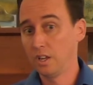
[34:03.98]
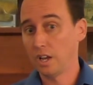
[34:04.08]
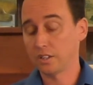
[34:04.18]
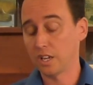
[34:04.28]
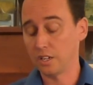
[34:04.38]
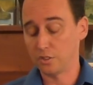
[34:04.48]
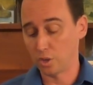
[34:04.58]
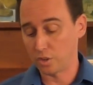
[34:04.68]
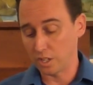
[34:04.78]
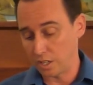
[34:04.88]
I'm kind of
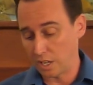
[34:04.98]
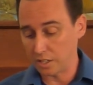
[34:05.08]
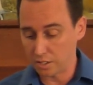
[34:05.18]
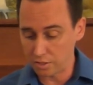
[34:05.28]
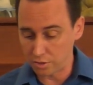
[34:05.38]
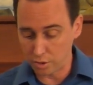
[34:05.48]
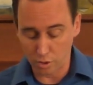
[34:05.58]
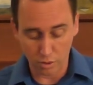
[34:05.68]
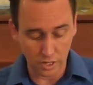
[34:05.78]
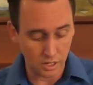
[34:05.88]
joking, and not to this
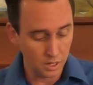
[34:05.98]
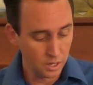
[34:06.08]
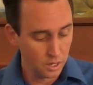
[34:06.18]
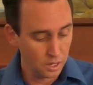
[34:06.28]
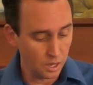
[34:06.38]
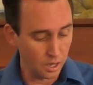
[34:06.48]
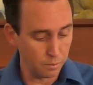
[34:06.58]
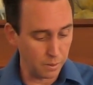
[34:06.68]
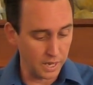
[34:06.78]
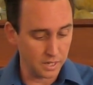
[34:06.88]
degree. Uh,
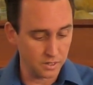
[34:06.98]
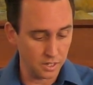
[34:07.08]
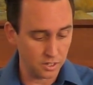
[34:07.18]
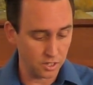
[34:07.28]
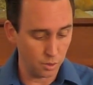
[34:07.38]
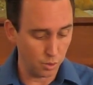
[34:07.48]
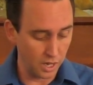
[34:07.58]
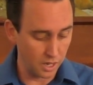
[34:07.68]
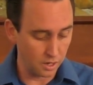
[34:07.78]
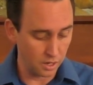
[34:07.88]
back in Tennessee, we
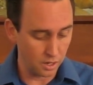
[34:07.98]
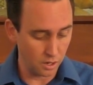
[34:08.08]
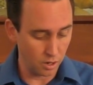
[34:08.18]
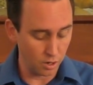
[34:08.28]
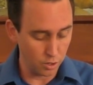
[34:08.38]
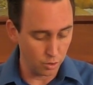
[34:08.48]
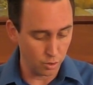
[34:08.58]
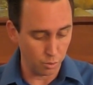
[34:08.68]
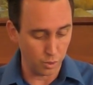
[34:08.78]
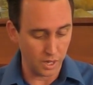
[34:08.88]
had, in, in our youth
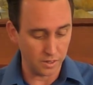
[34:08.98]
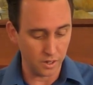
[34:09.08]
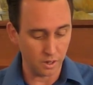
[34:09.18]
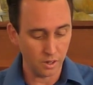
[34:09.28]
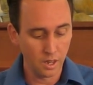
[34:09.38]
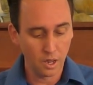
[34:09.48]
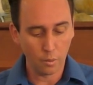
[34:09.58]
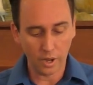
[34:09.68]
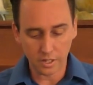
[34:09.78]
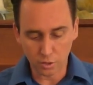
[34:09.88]
group we had there,
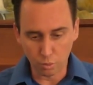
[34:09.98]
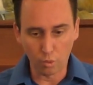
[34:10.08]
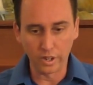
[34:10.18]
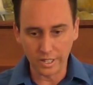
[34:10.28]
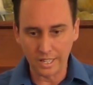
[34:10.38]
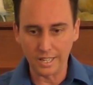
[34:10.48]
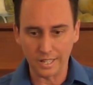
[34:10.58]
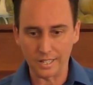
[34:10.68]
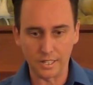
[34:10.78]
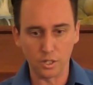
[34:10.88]
we had this one
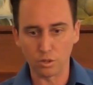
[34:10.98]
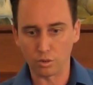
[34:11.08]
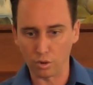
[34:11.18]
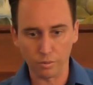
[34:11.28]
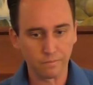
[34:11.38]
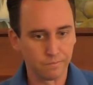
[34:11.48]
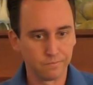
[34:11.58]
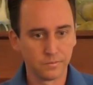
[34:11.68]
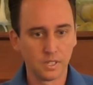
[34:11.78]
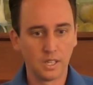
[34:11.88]
kid in the youth group.
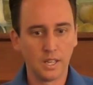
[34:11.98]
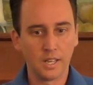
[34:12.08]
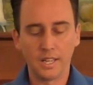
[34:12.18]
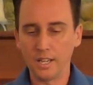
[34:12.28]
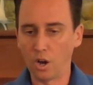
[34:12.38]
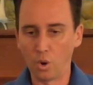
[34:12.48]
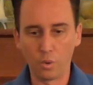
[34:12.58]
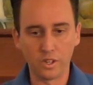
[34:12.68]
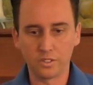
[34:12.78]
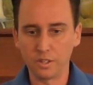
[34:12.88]
He
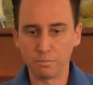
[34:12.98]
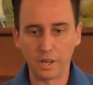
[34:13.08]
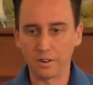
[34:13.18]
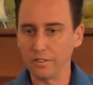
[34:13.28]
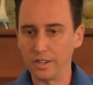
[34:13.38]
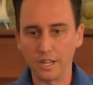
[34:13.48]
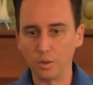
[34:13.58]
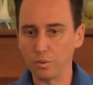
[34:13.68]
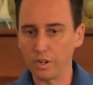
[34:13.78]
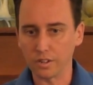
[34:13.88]
always did better than
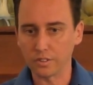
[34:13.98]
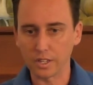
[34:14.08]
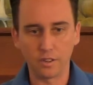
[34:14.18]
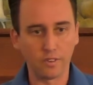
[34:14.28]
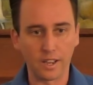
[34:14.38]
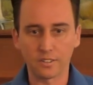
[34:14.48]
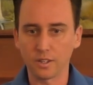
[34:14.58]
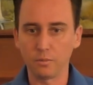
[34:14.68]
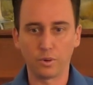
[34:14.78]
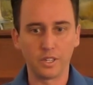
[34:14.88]
anyone else. Like, you ask
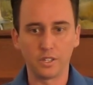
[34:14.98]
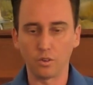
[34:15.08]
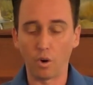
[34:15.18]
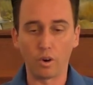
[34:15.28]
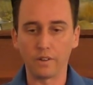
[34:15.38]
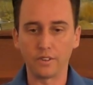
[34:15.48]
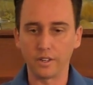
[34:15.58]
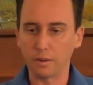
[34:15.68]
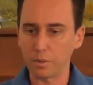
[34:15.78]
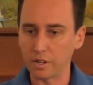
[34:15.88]
him what he do, oh, I've done
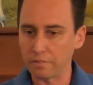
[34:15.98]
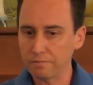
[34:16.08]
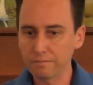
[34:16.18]
that better.